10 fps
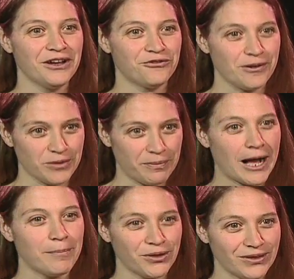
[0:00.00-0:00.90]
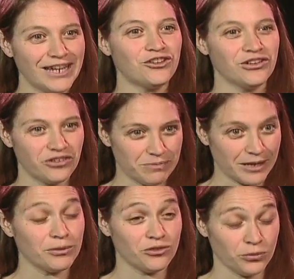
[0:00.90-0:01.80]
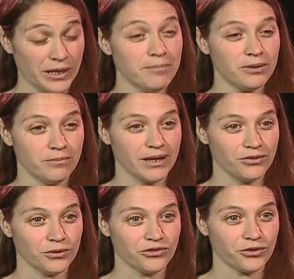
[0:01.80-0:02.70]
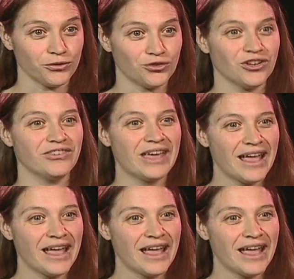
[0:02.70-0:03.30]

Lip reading: from the population to be able to implement those solutions.